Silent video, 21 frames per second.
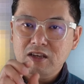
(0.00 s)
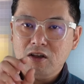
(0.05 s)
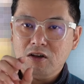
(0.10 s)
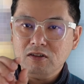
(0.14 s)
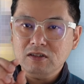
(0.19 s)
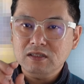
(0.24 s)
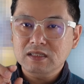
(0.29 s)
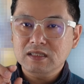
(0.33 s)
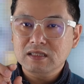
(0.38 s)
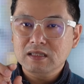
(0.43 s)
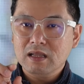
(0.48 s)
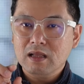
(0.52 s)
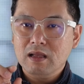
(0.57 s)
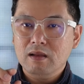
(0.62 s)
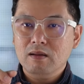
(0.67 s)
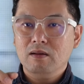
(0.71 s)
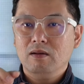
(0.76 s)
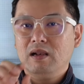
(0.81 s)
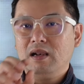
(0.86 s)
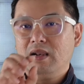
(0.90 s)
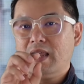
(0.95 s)
dots,
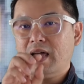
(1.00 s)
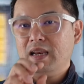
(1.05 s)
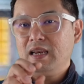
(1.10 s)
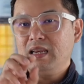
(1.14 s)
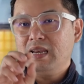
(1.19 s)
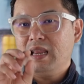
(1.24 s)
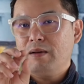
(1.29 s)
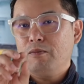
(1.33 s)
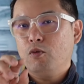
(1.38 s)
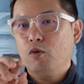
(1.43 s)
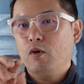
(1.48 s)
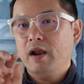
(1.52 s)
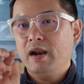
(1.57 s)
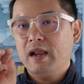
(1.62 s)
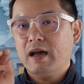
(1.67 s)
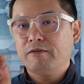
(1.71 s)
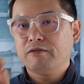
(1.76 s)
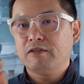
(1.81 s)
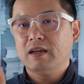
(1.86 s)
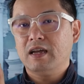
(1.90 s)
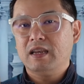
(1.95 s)
lining them one
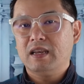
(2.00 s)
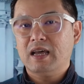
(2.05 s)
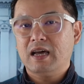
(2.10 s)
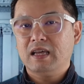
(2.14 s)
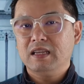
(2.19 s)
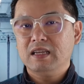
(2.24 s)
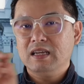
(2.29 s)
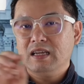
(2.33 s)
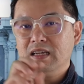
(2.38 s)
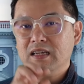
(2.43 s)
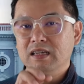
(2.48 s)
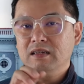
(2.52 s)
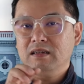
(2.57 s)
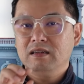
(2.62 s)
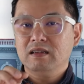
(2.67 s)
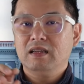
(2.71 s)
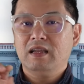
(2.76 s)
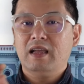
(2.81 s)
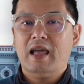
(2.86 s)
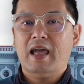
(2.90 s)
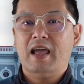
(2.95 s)
after another,
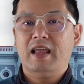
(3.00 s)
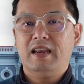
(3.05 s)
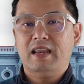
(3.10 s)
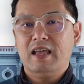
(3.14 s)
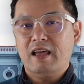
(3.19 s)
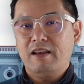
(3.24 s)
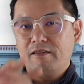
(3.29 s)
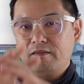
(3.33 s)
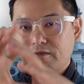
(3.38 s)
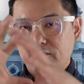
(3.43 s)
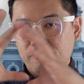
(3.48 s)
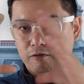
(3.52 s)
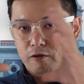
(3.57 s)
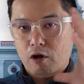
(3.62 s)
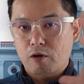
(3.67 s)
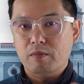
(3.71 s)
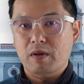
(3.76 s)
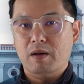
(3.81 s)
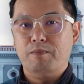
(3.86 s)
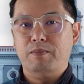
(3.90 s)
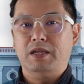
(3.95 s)
and then
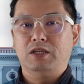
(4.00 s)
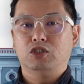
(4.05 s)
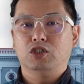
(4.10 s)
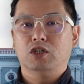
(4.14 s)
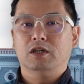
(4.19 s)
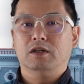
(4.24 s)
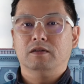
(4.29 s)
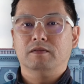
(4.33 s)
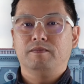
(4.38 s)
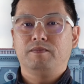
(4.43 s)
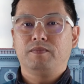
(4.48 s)
form a picture.